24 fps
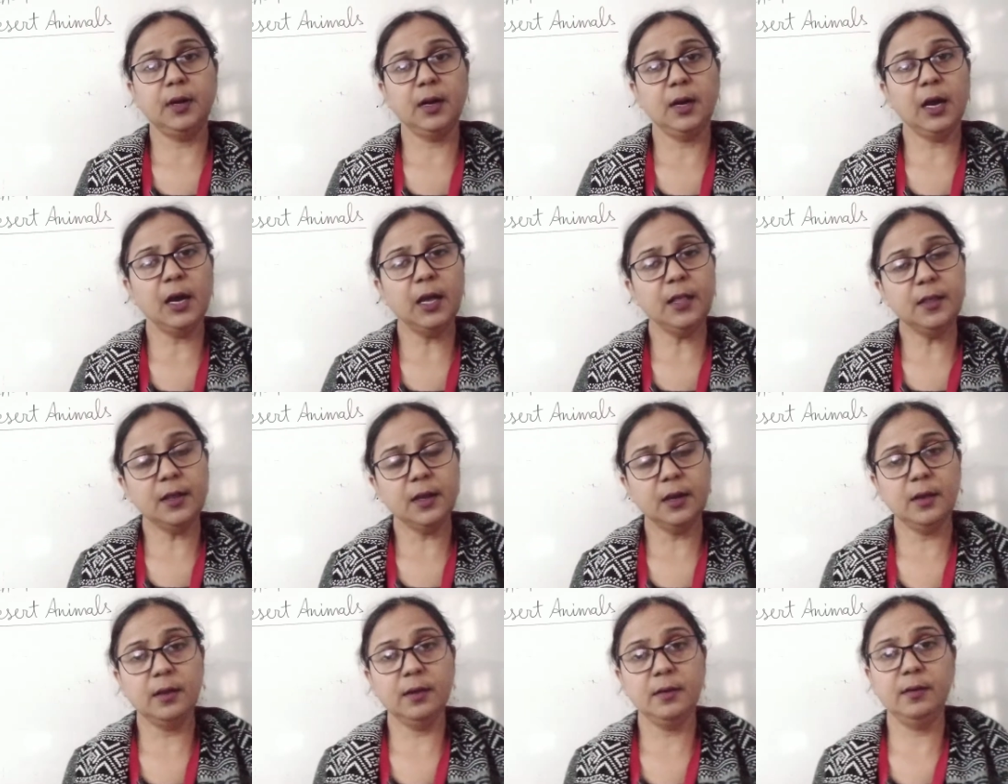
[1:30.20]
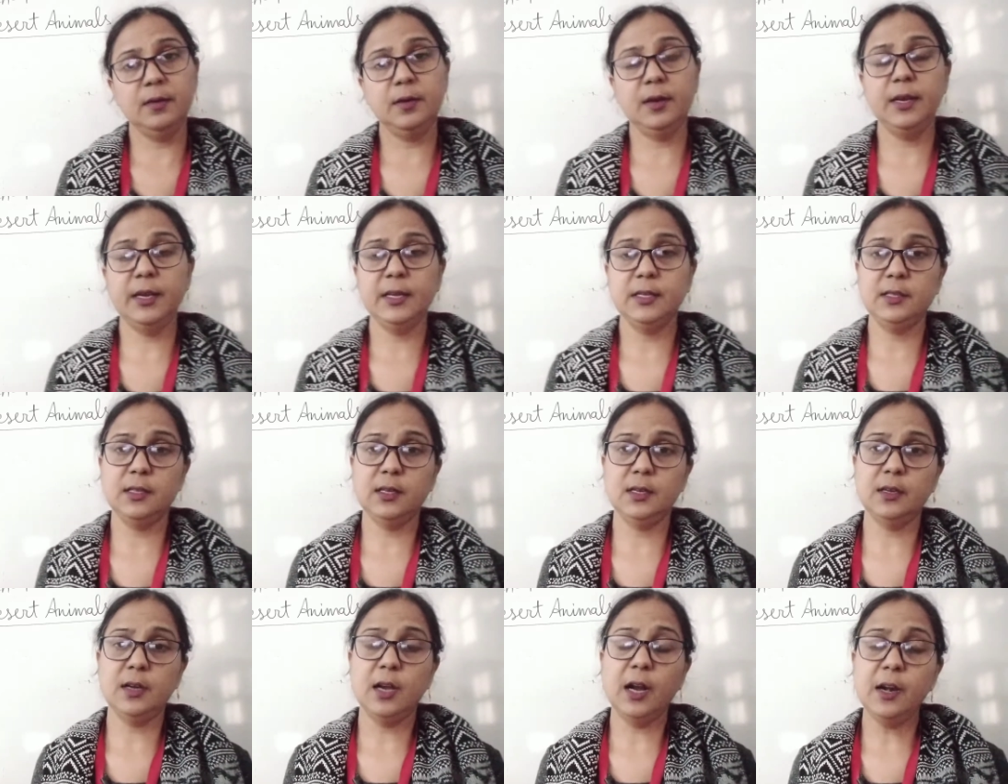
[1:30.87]
other
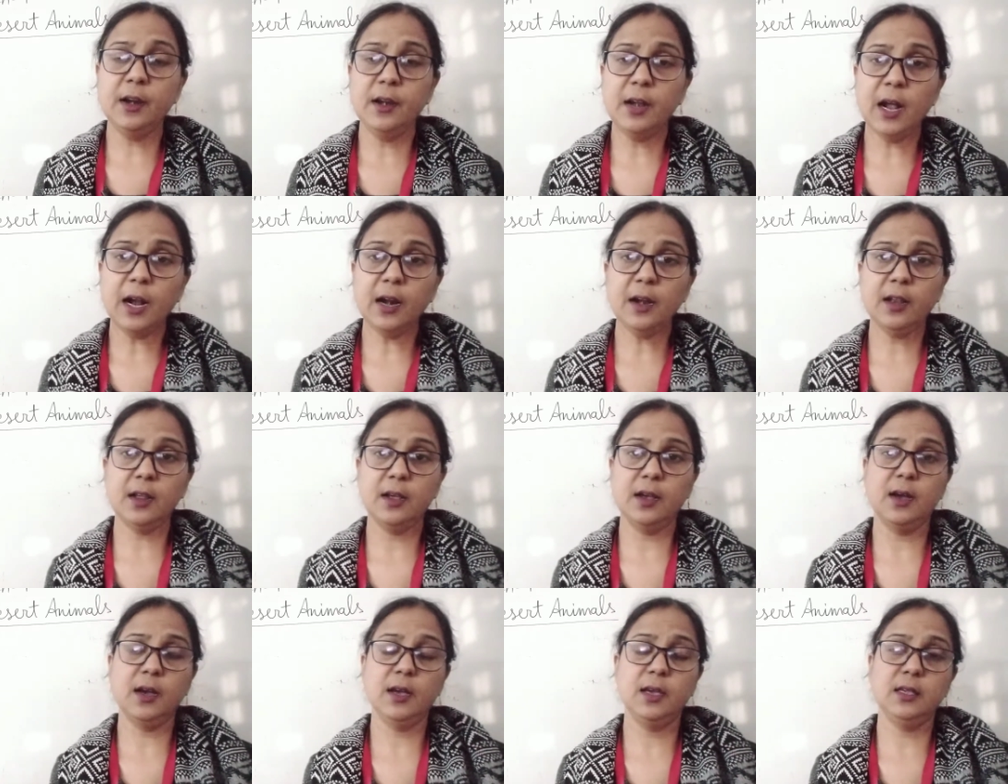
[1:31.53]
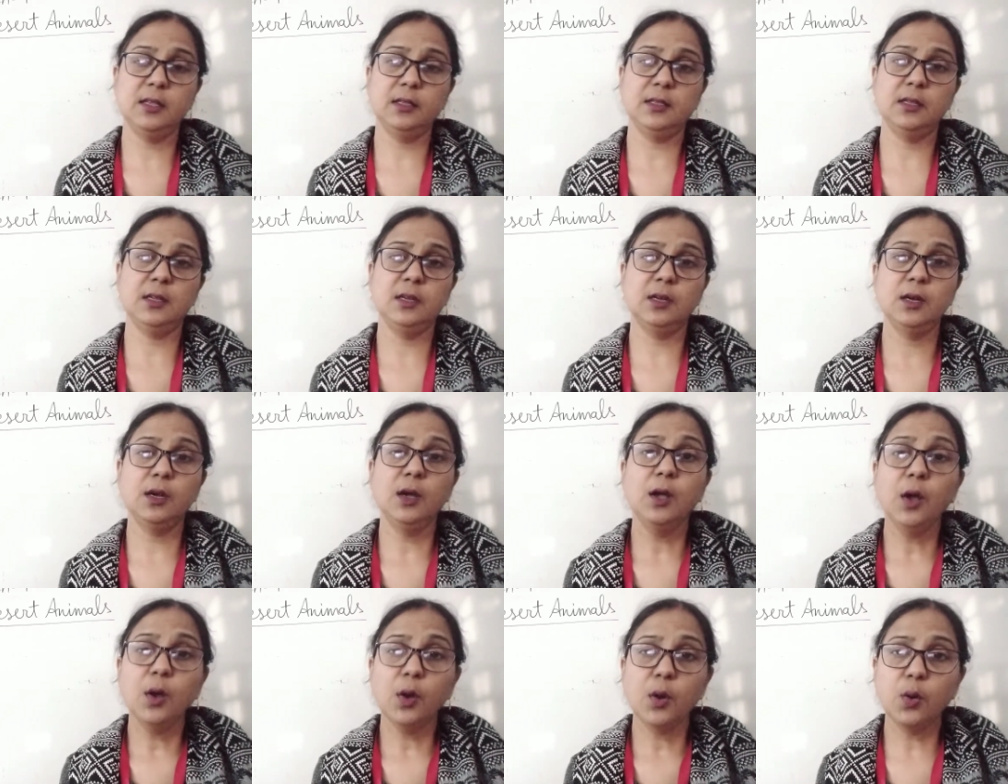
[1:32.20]
desert, Antarctica, is a
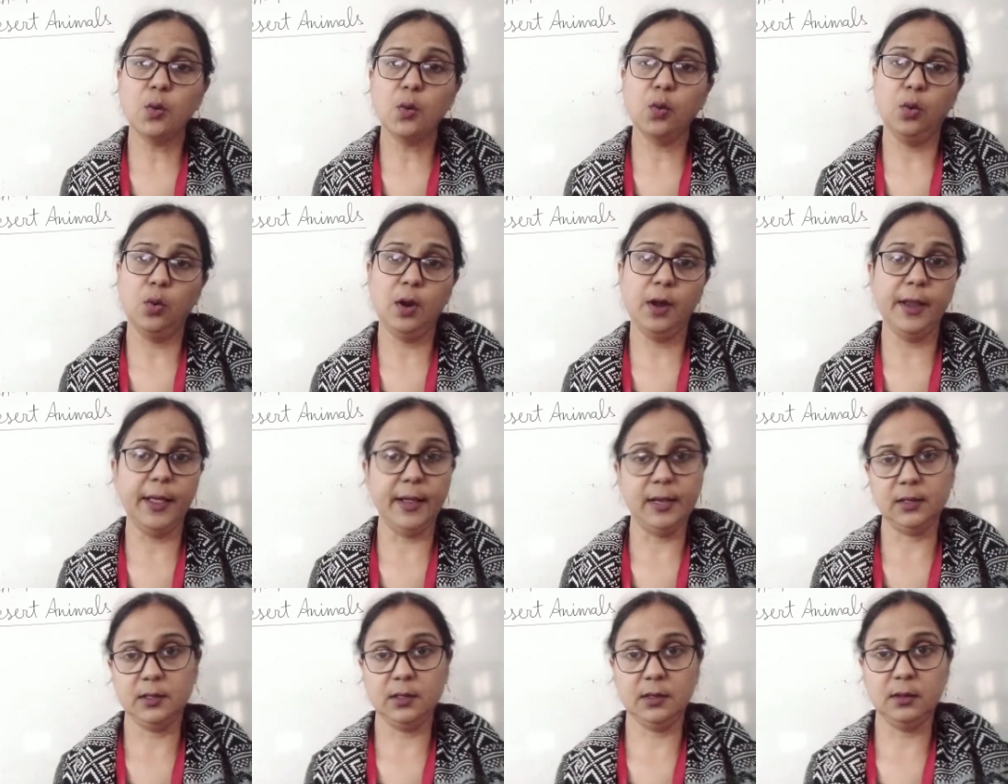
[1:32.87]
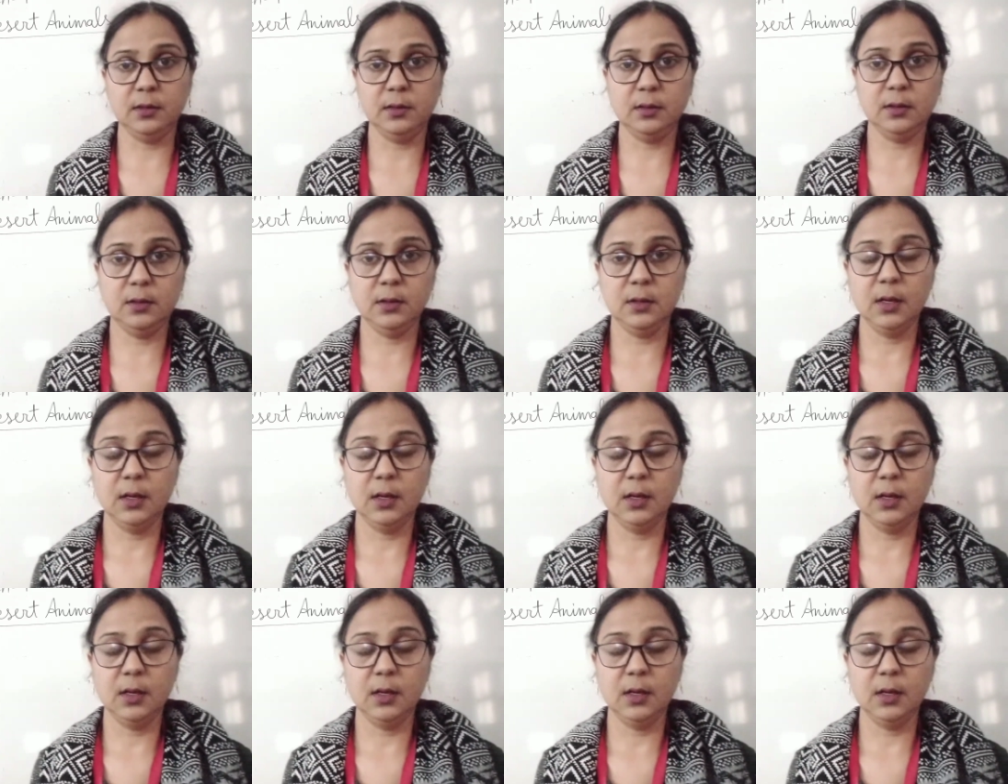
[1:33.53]
cold desert.